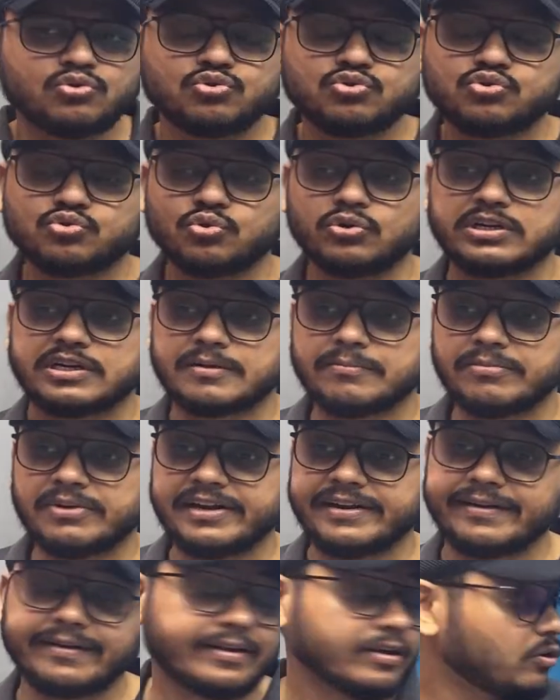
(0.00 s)
to store
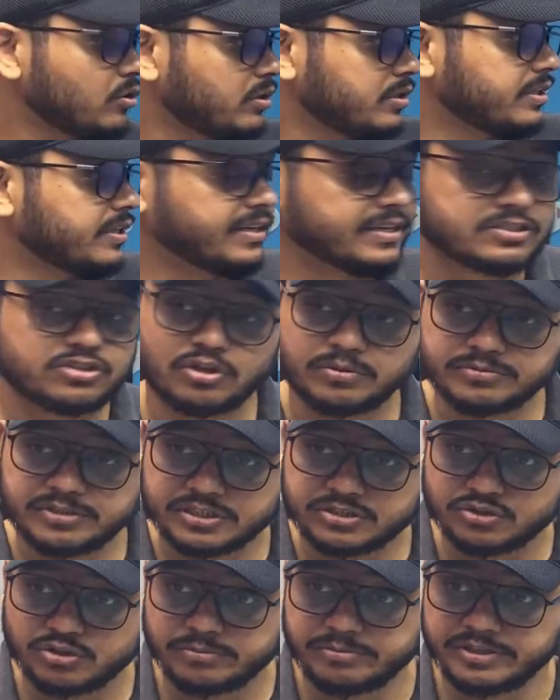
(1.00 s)
complete record, then
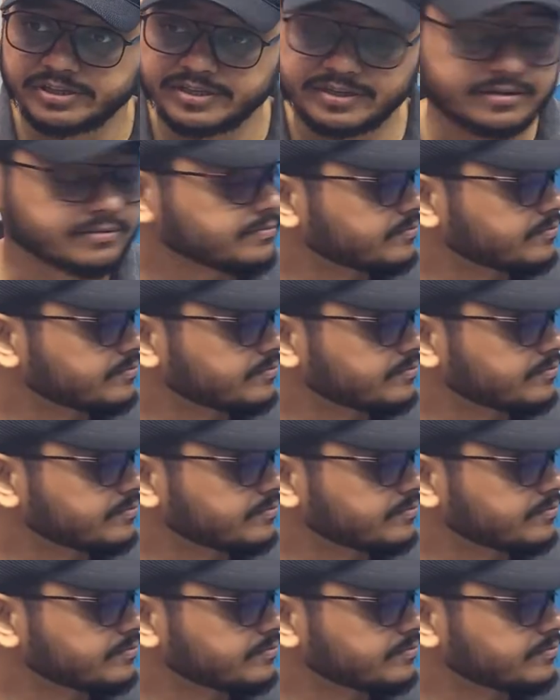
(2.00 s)
SObject should be there,